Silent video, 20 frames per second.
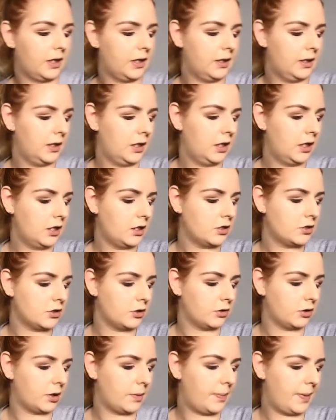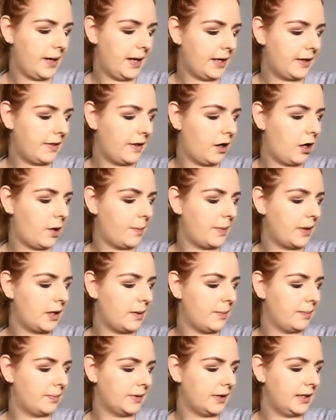that. So you're going to pick that up
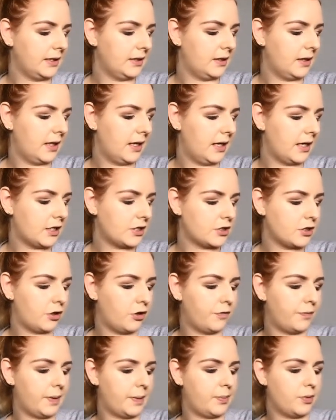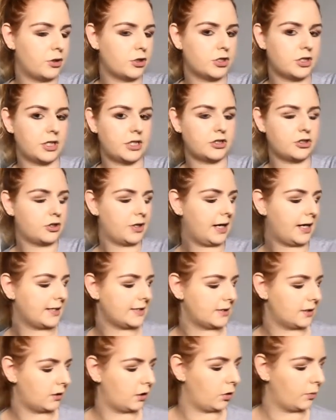and then blend the extra off by pushing it into your
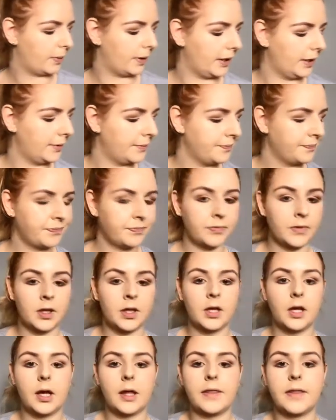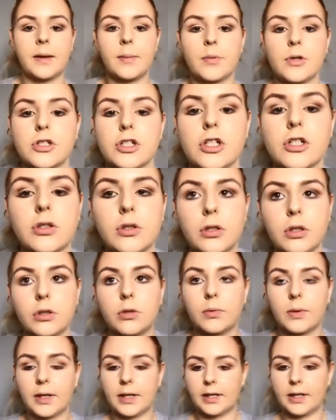hand a little bit. And then we're just going
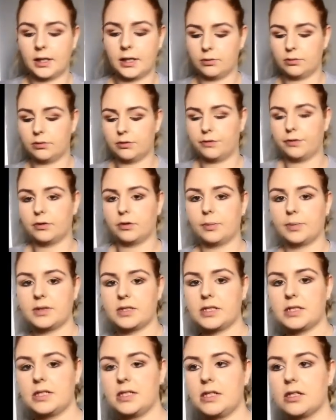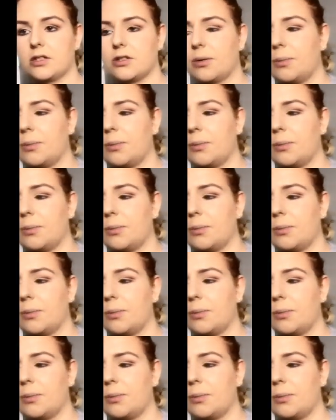to go in, I don't know if you're able to see